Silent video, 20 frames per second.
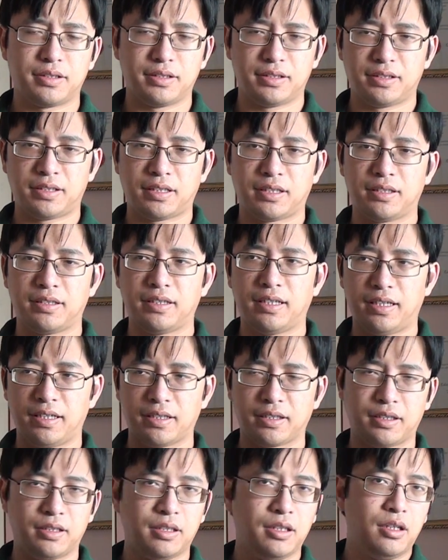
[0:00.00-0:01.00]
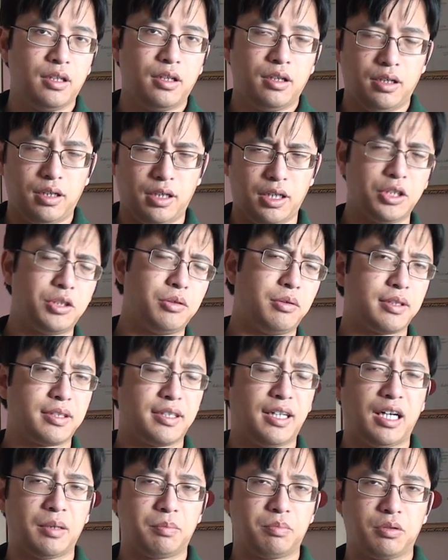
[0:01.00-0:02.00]
Just stick the target onto a
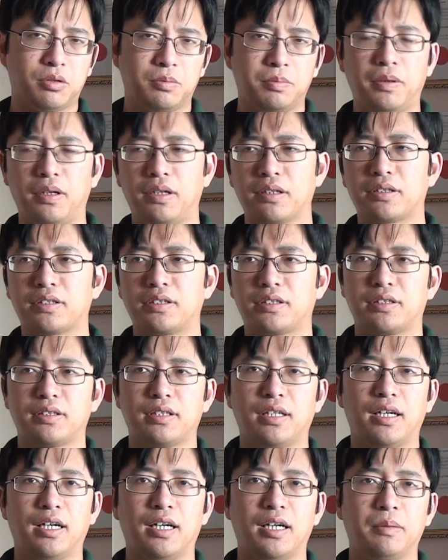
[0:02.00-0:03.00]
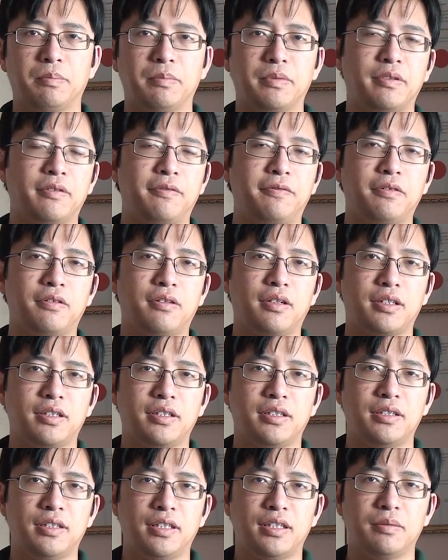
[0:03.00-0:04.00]
cardboard box. If you feel like
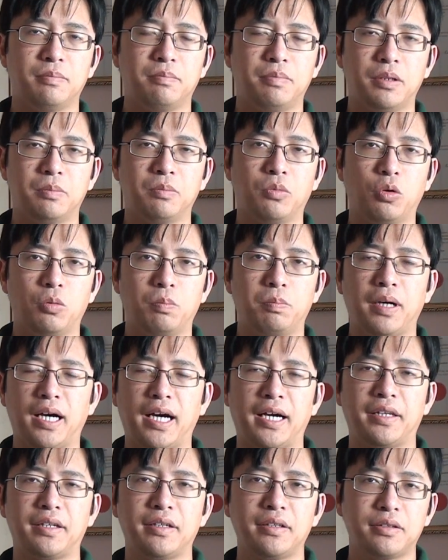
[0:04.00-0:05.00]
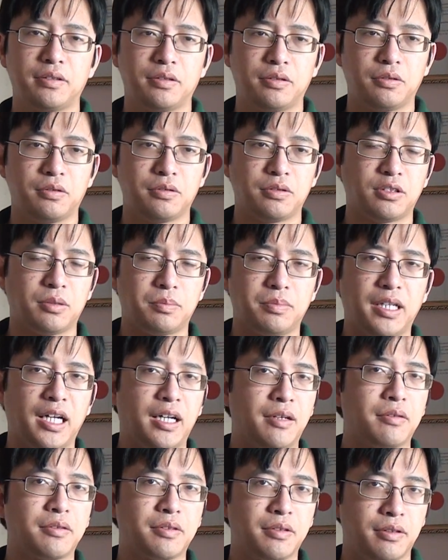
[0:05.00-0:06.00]
you need a bit more padding to stop the
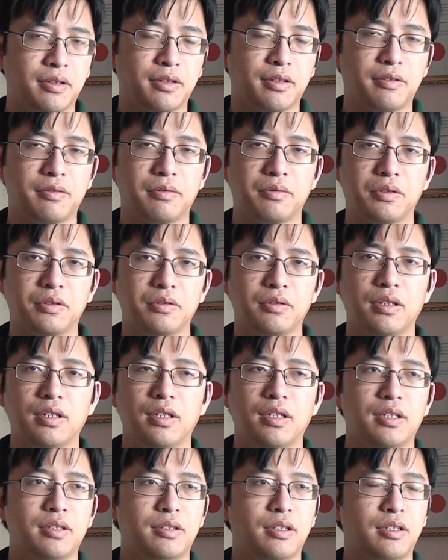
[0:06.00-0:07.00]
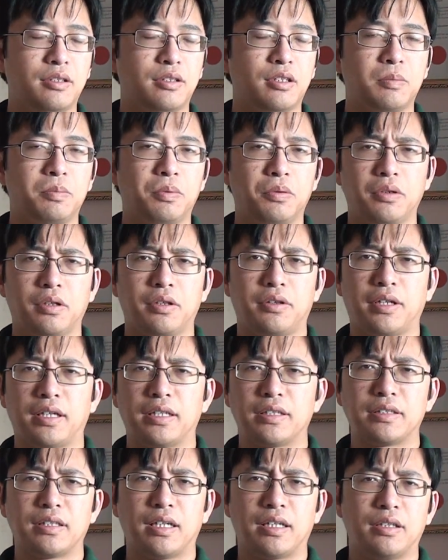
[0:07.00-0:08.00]
arrow going through, then you can put in
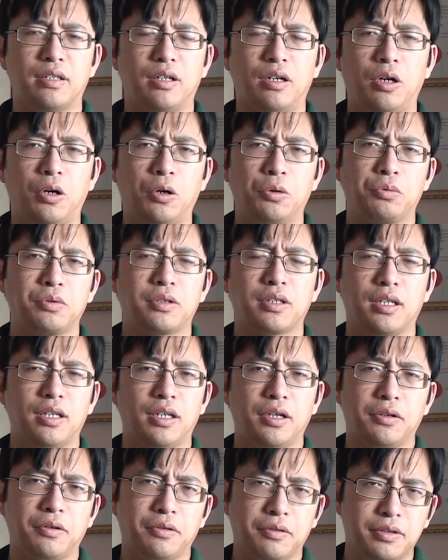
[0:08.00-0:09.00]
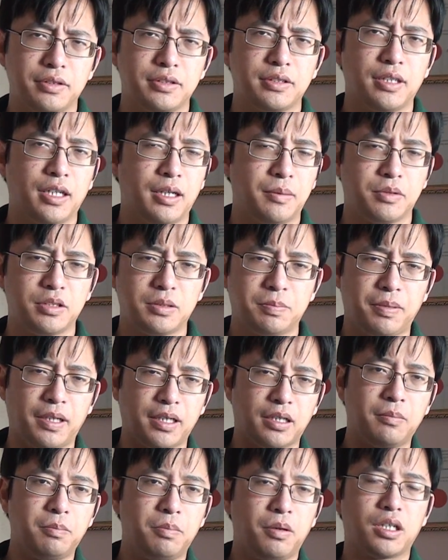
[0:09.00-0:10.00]
things like old clothes. Just
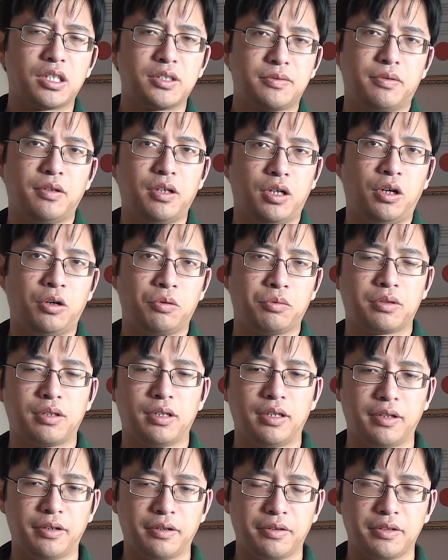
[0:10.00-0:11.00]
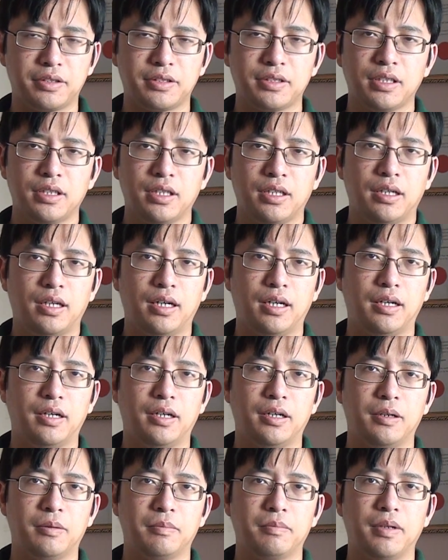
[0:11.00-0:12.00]
pack a box for old clothes.
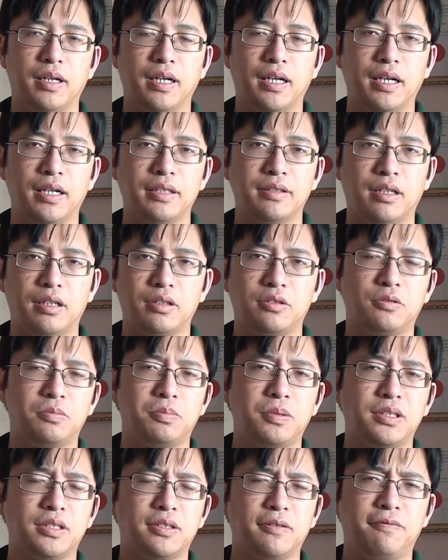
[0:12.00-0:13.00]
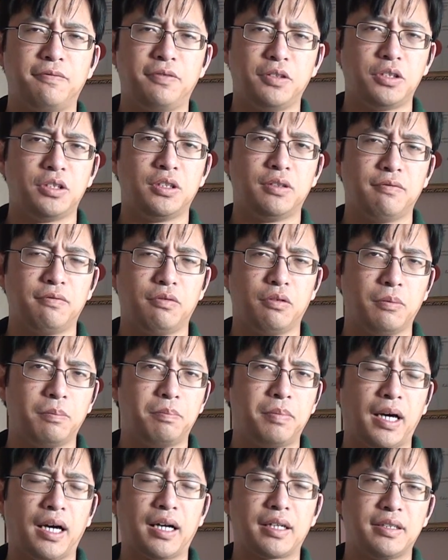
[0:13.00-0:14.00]
And that should be sufficient for a
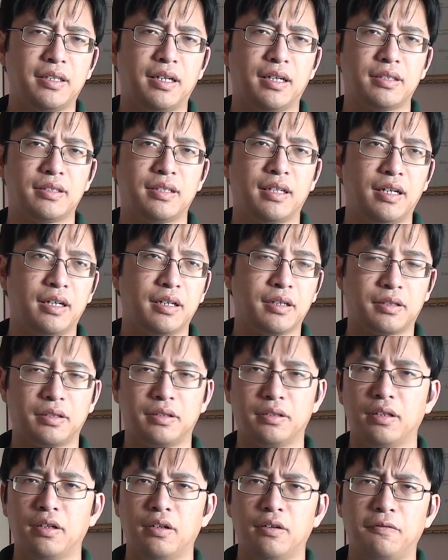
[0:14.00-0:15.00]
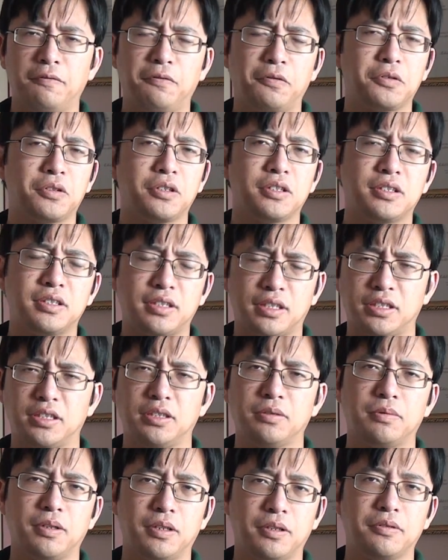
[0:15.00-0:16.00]
backyard target for your
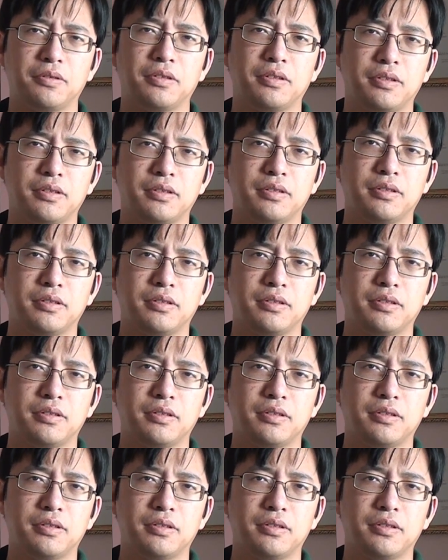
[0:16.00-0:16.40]
6-year-old.